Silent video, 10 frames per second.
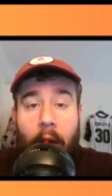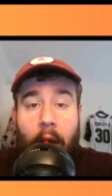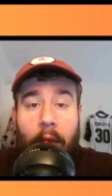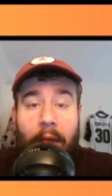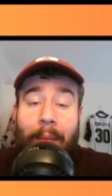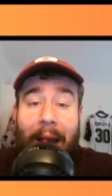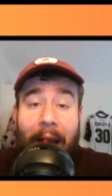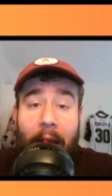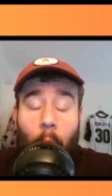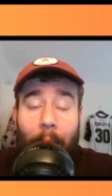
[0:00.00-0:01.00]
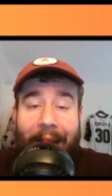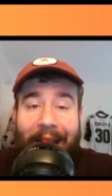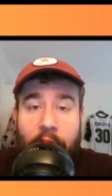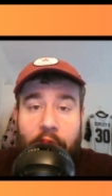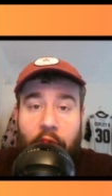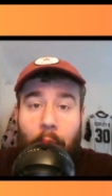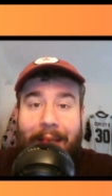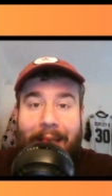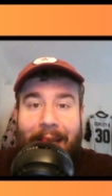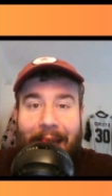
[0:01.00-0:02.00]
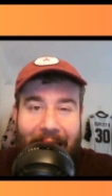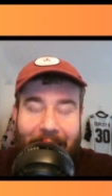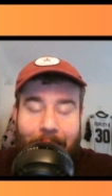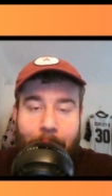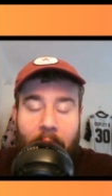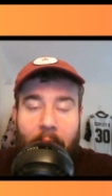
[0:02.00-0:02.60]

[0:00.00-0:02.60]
The main weakness to his game